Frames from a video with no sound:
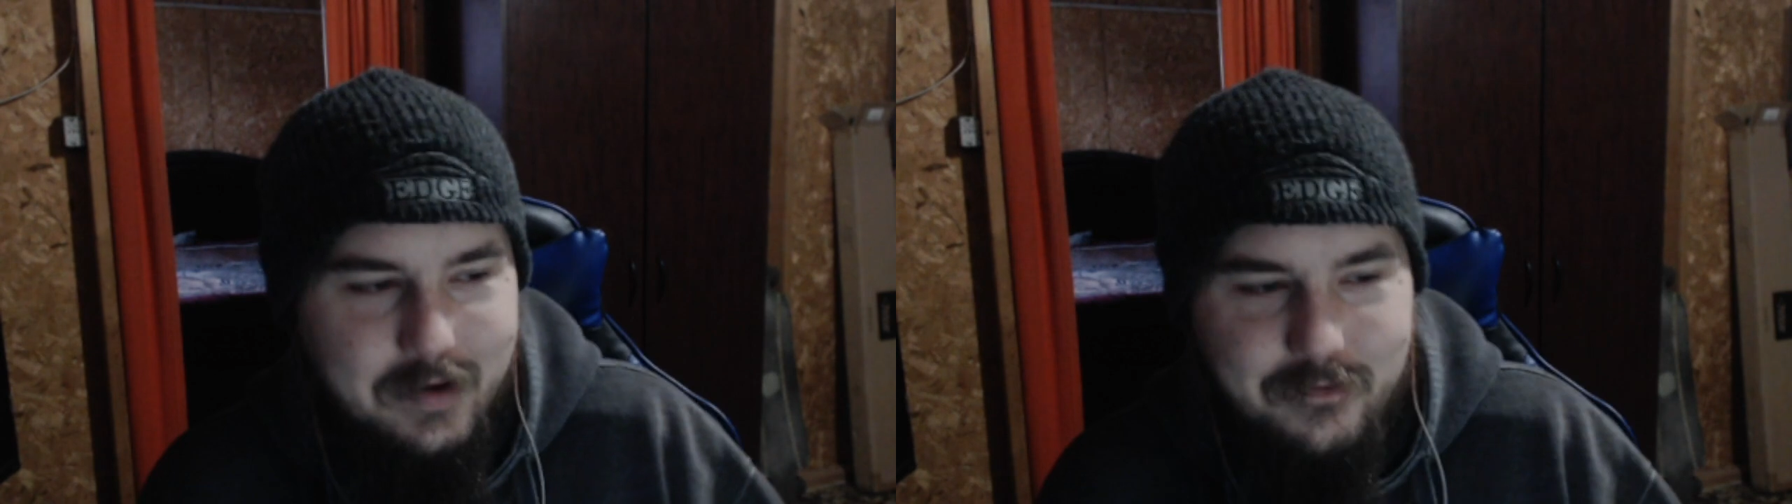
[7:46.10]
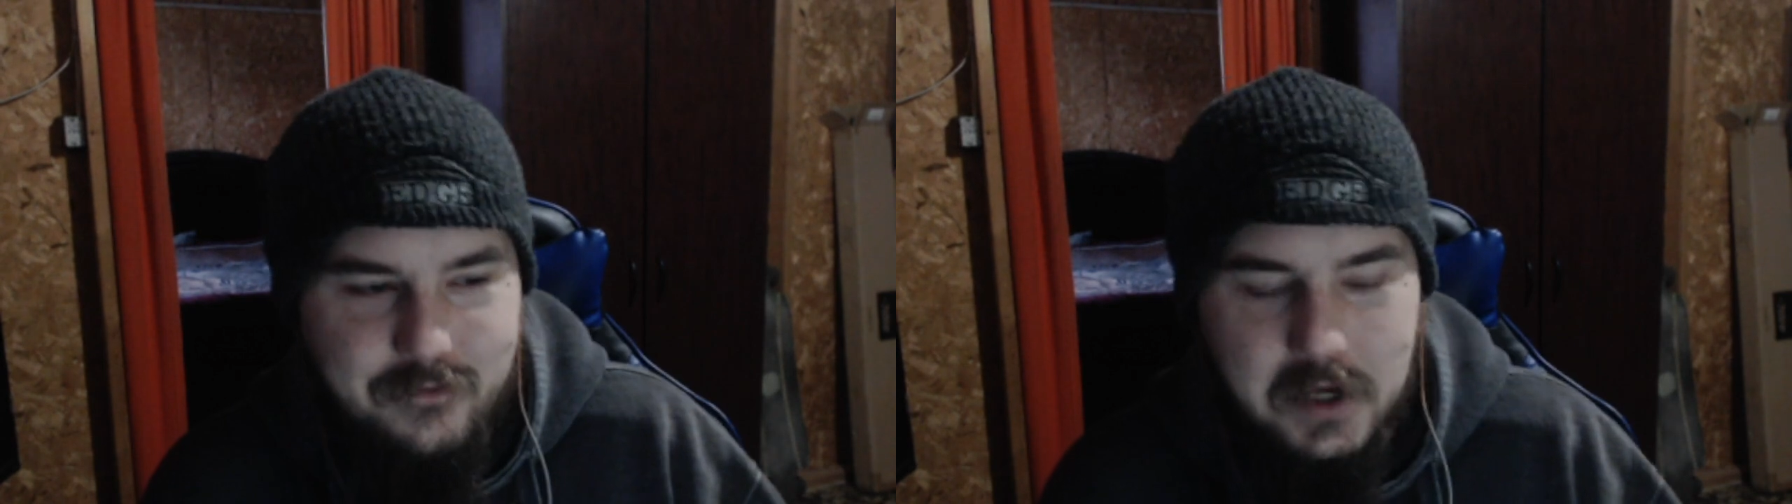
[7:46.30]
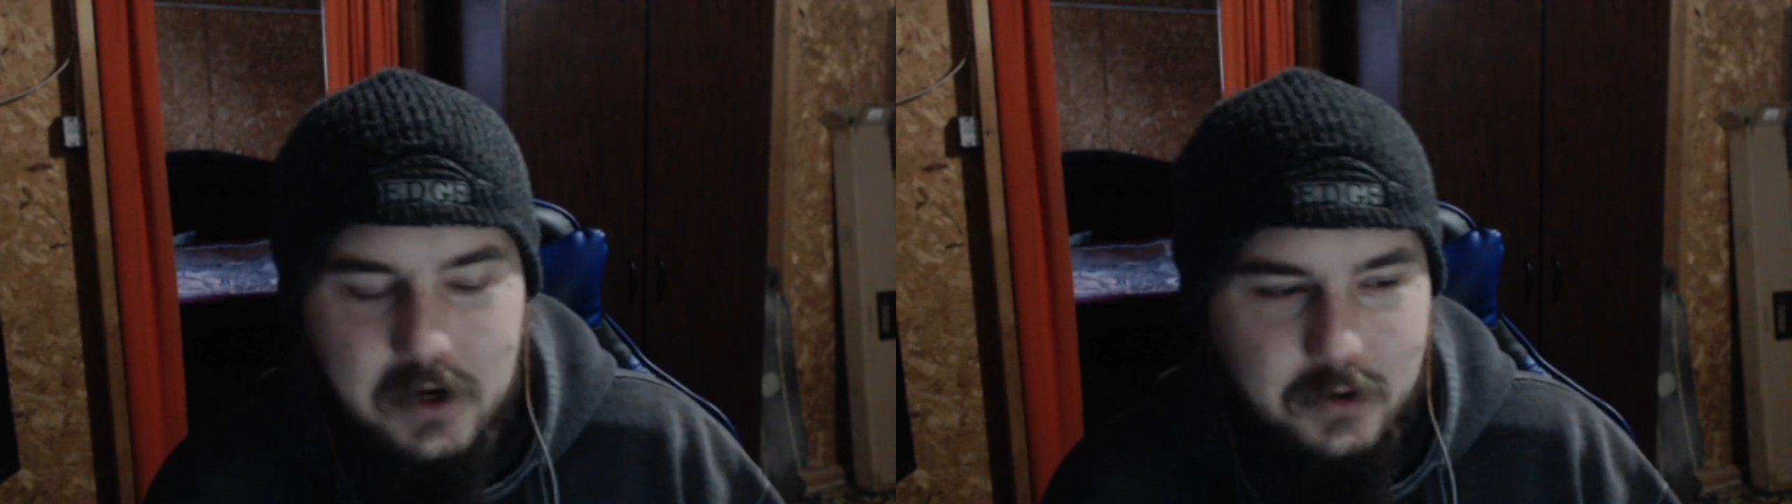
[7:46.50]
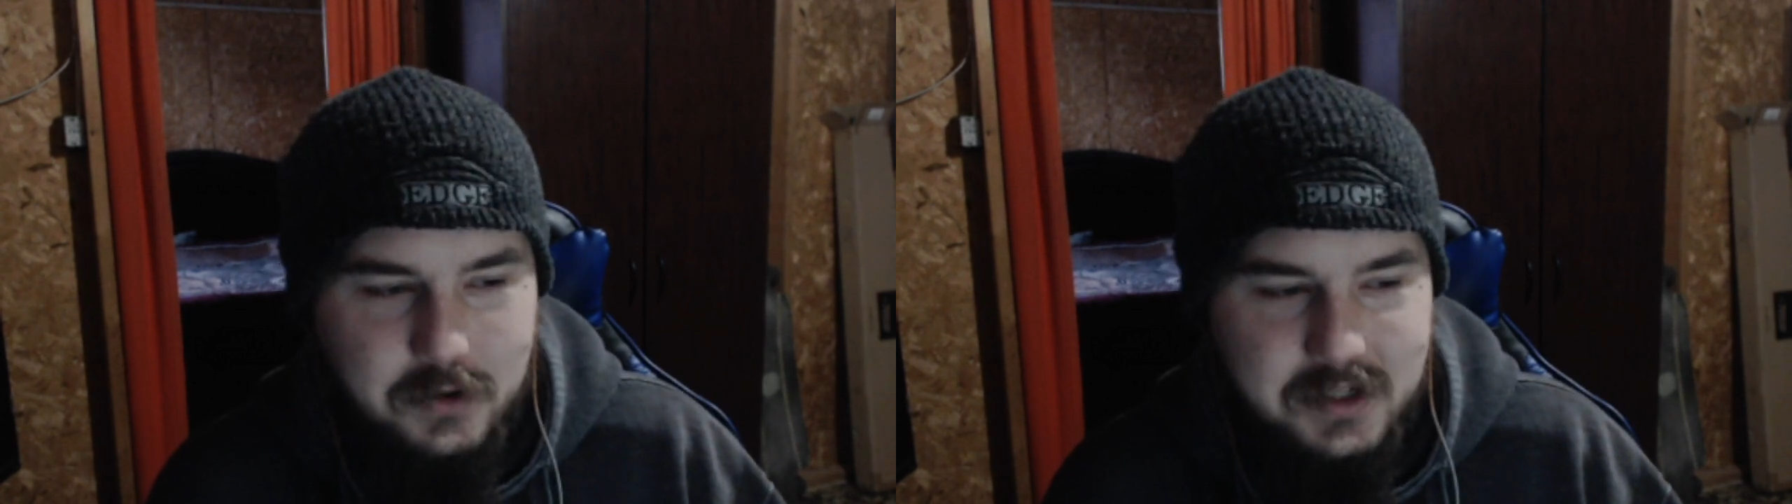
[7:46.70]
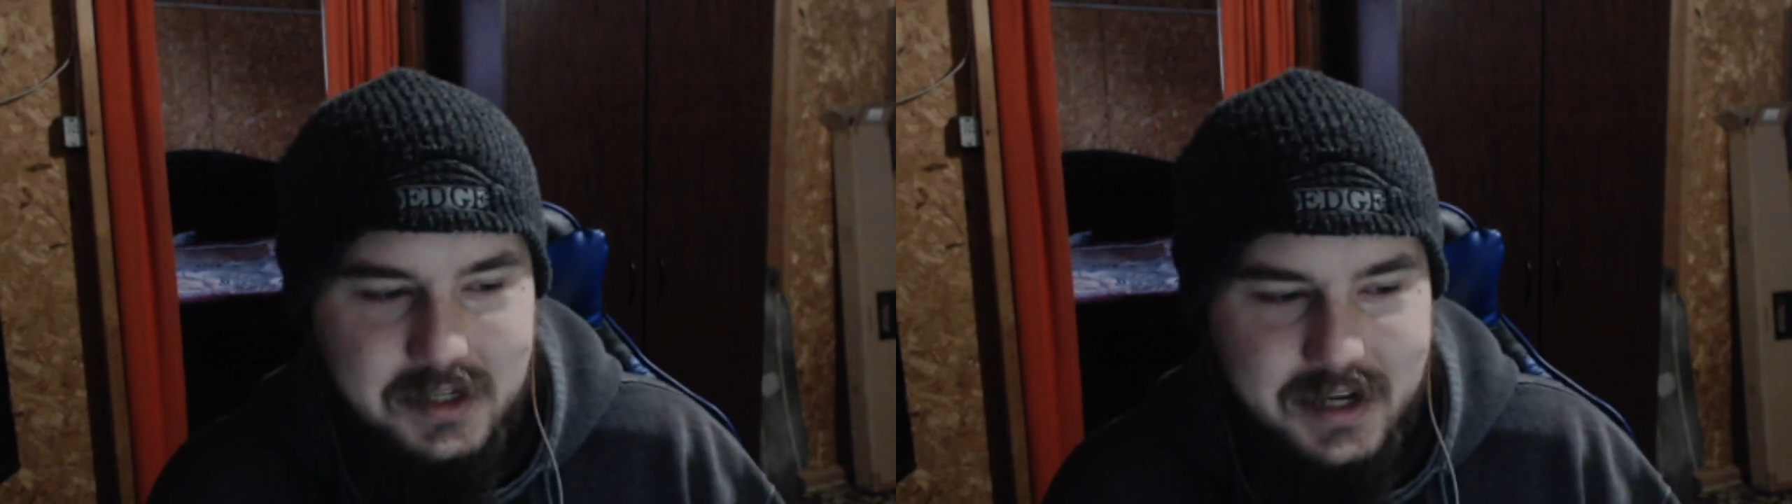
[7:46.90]

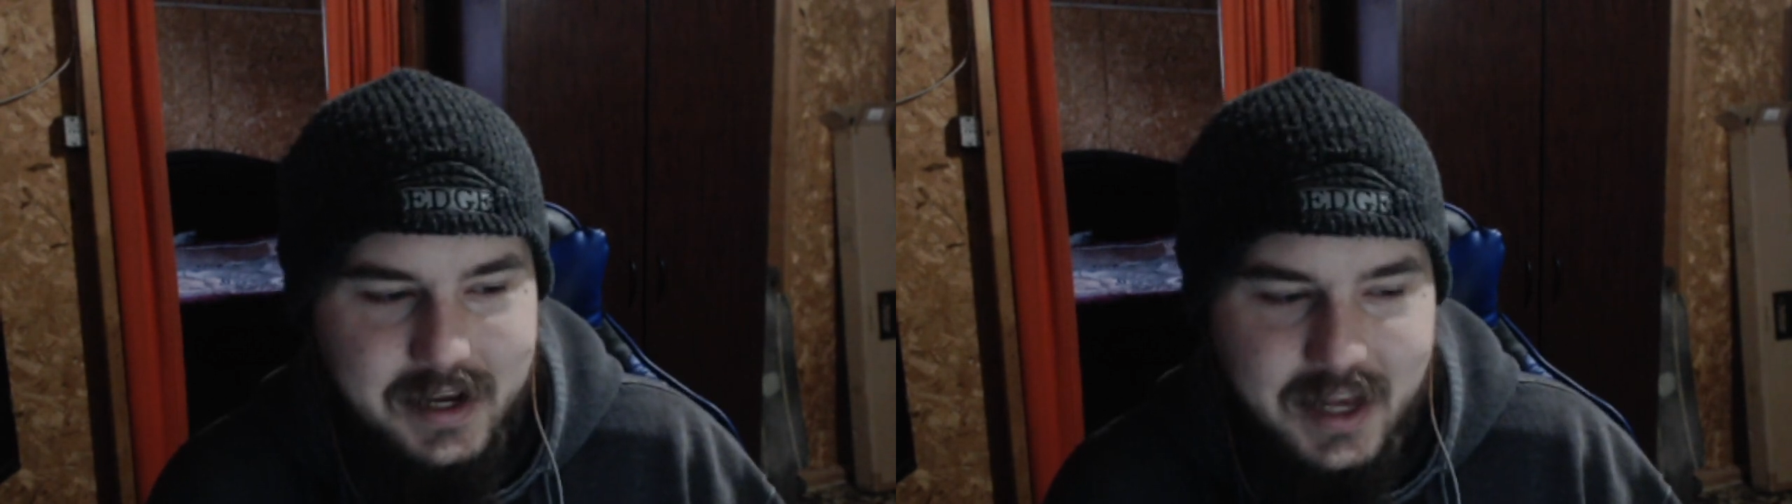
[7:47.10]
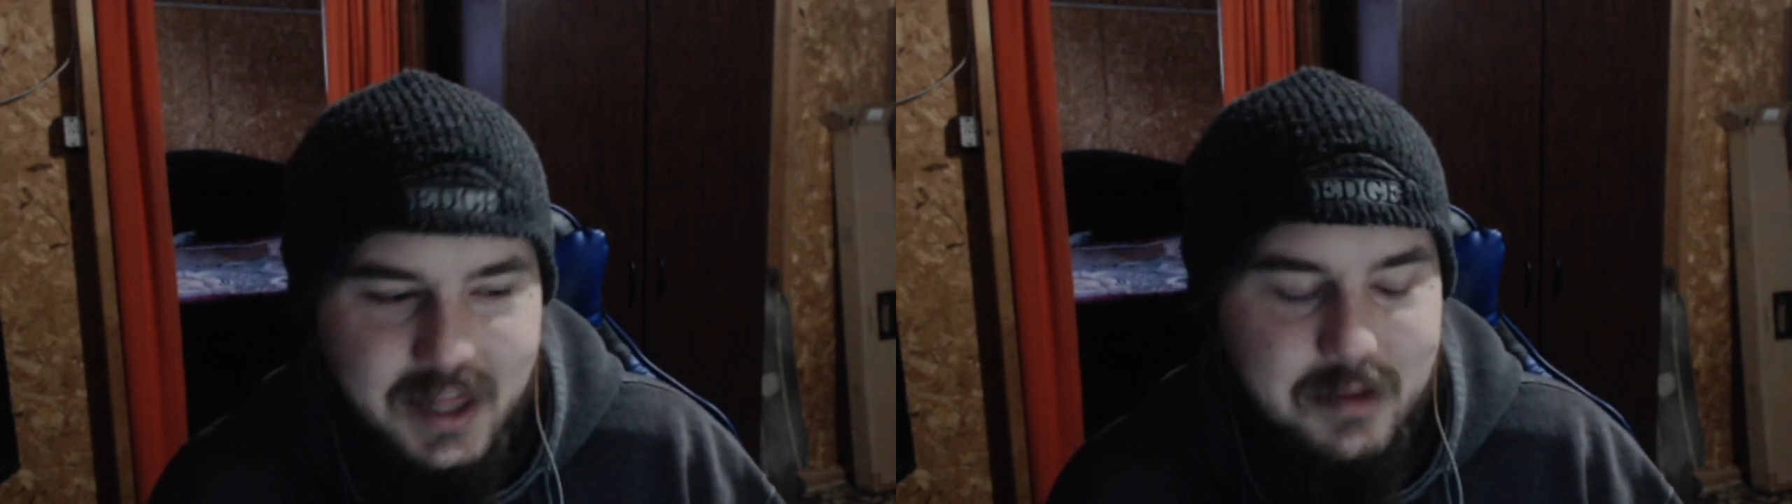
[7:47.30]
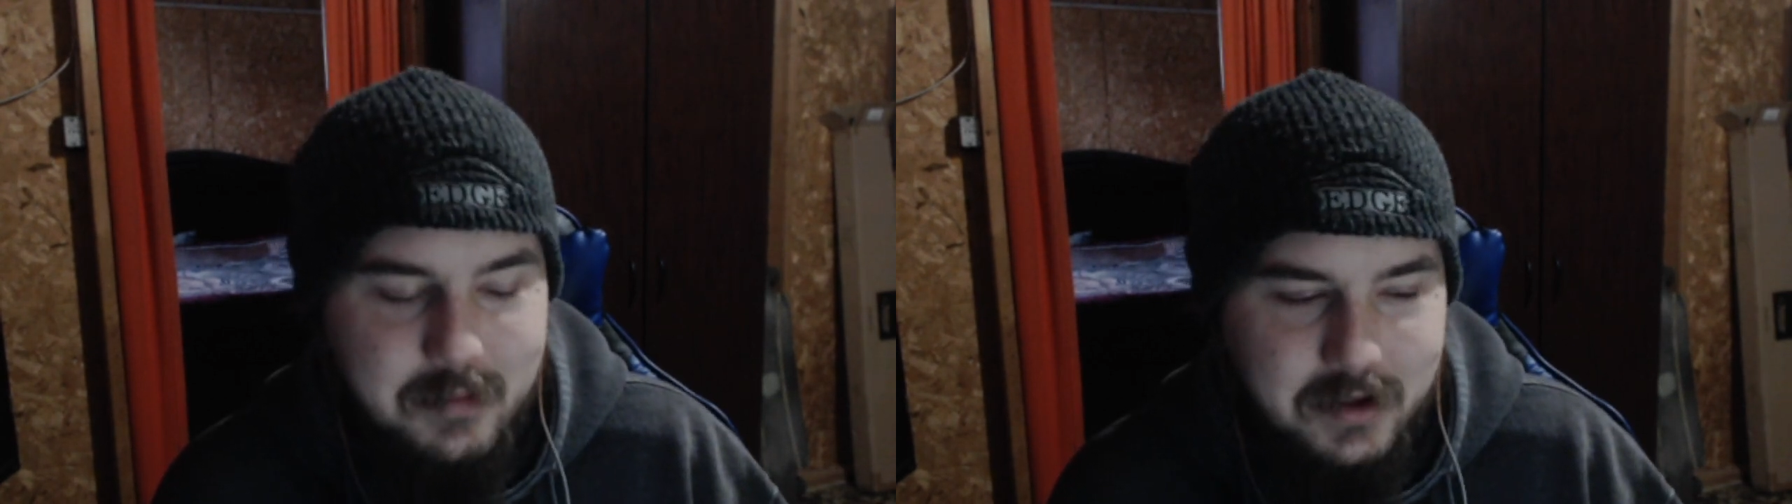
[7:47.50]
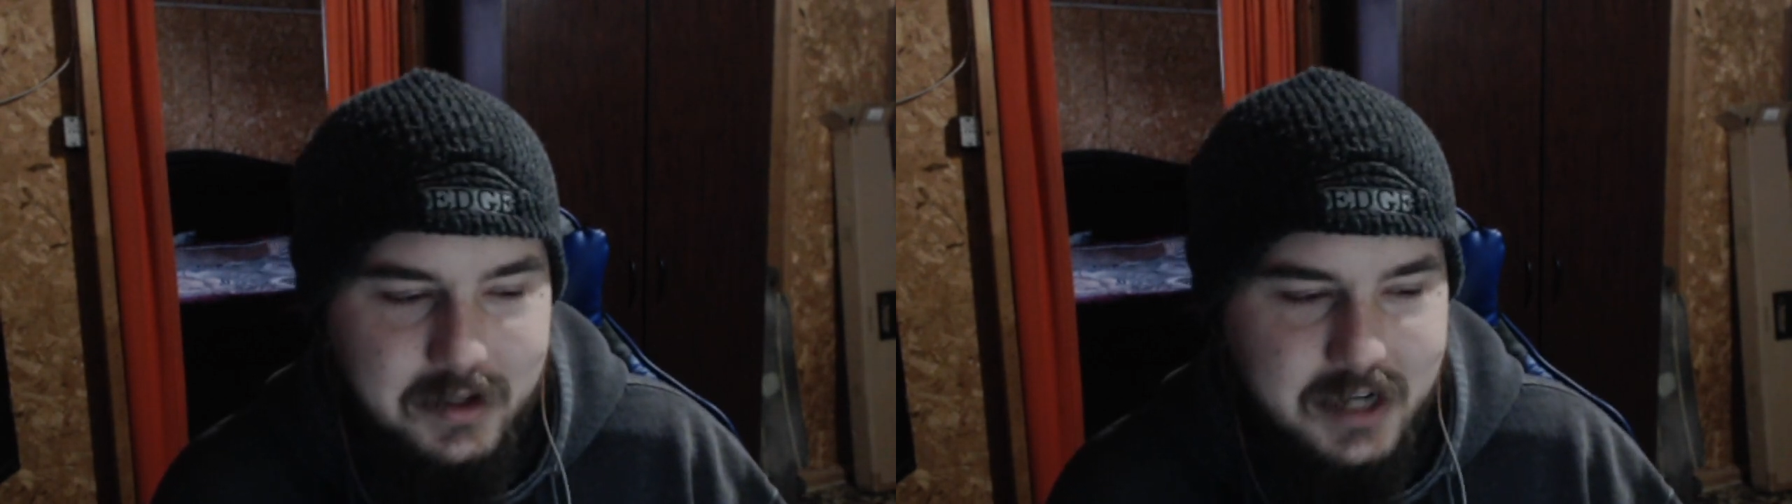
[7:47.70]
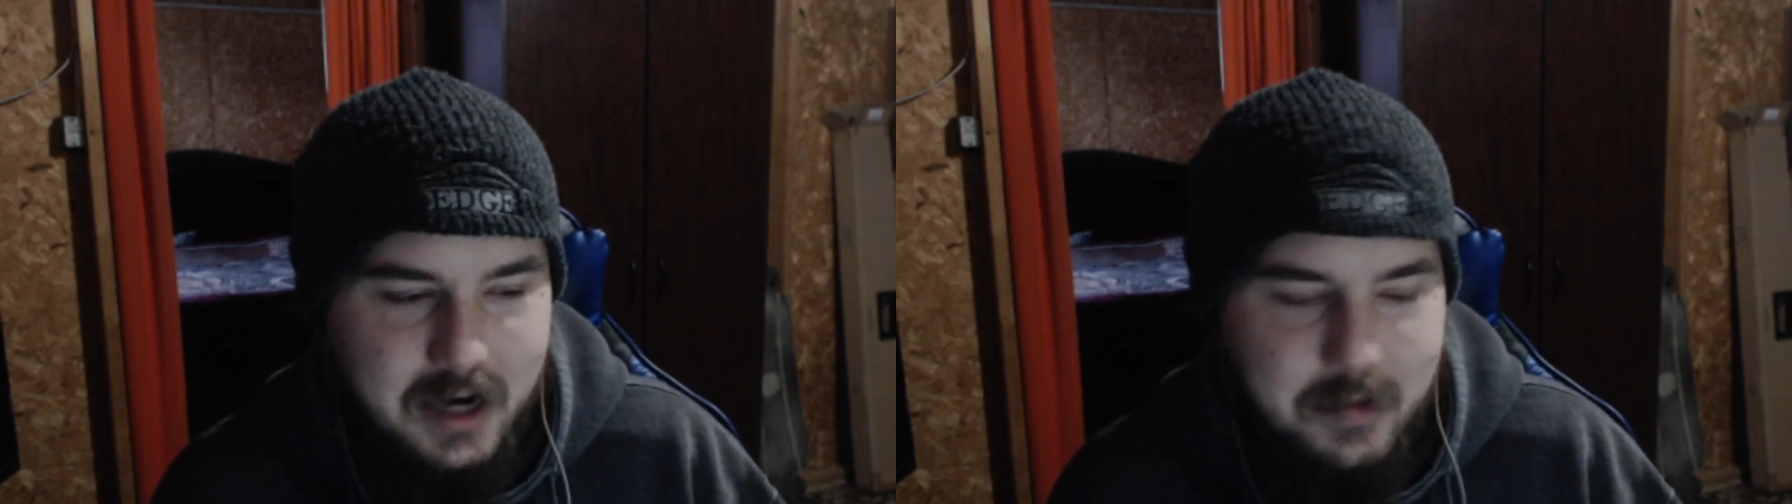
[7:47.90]
vehicles in the military,